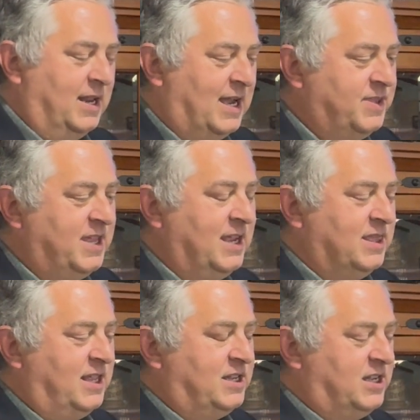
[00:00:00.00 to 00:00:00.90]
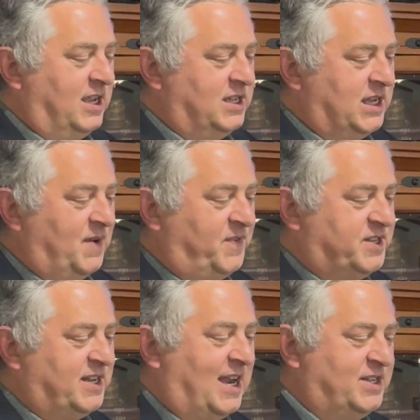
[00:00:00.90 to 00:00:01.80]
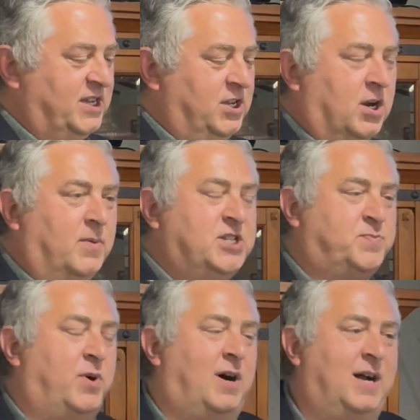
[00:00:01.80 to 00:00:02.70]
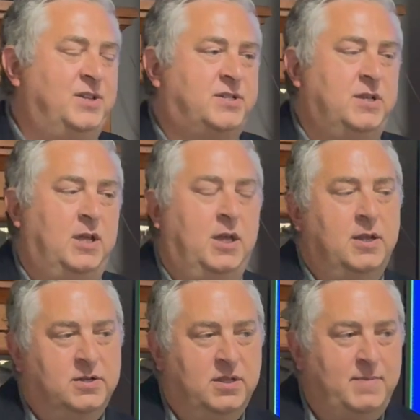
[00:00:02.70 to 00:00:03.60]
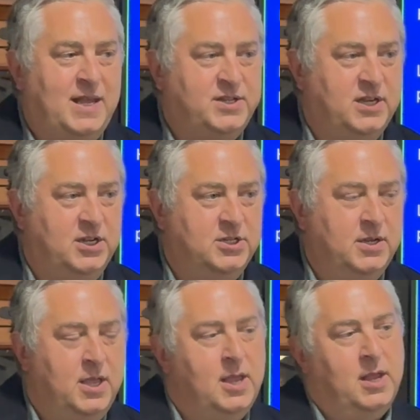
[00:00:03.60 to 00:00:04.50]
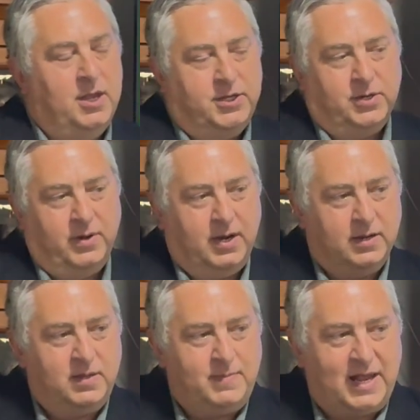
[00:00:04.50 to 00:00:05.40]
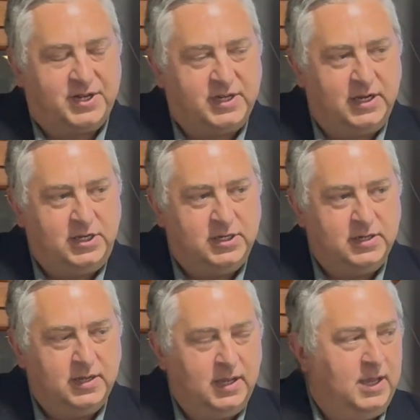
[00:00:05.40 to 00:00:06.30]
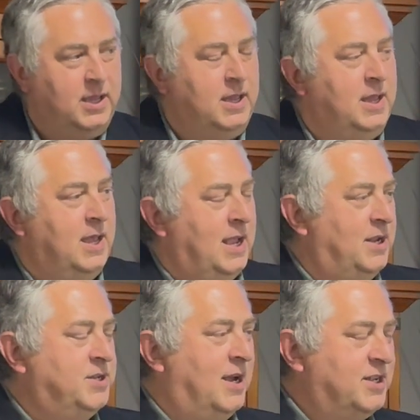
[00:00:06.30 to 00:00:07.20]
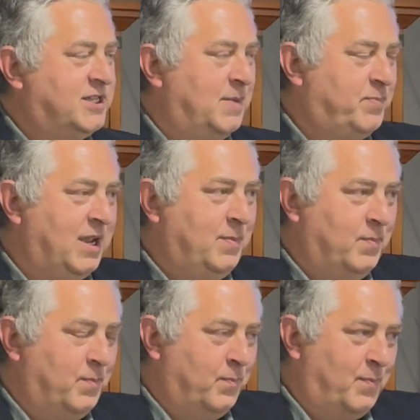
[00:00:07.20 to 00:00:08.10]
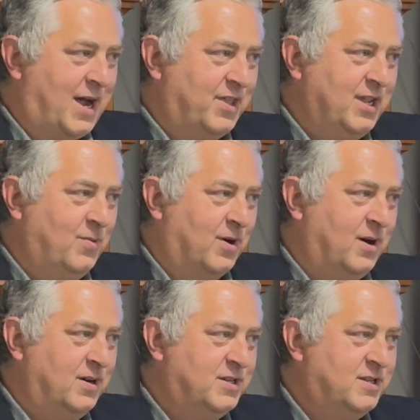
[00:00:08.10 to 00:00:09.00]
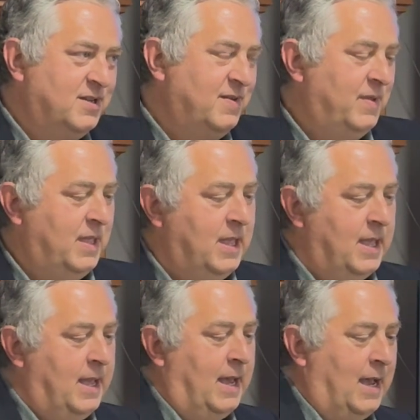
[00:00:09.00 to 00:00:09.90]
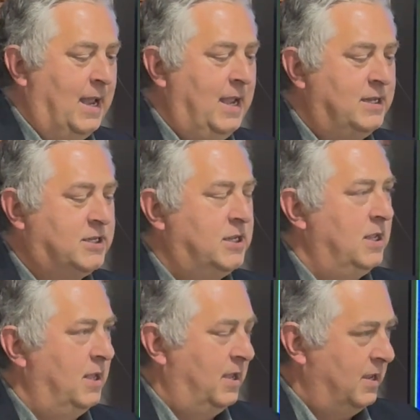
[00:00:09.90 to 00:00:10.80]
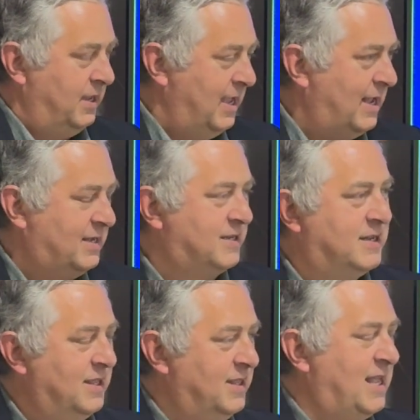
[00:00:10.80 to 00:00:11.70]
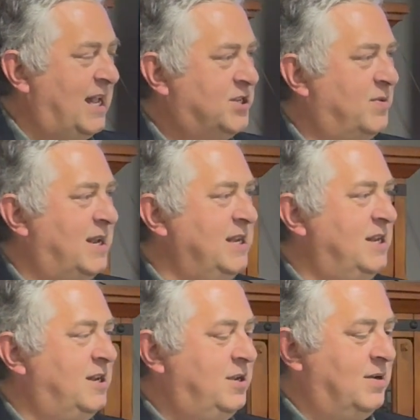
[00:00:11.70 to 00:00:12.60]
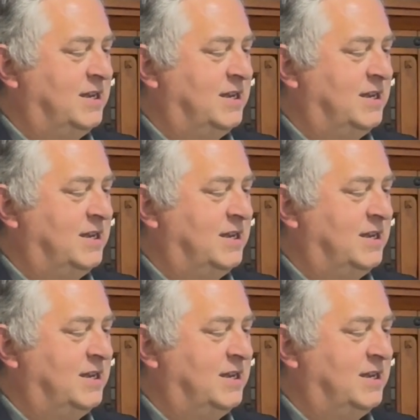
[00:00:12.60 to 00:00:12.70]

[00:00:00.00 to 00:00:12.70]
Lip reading: And I think this is emphasizing your response to the message. So you hear the message, and it's not simply mouthing words. It's, yes, that's what I need to do.